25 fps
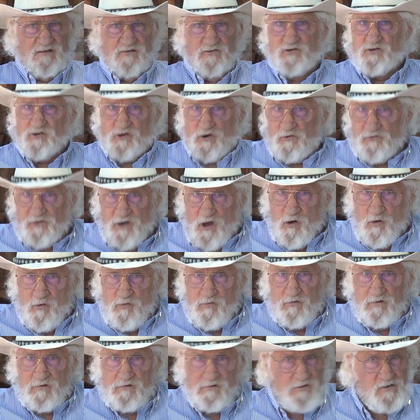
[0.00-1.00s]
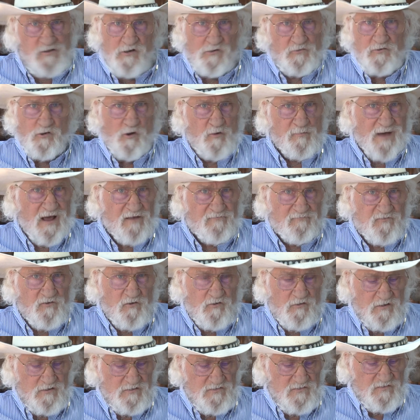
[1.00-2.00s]
You don't know? You don't know about
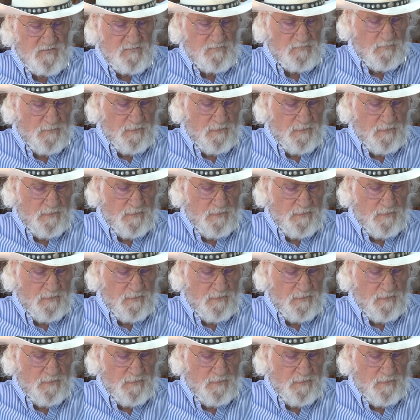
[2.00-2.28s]
Florence?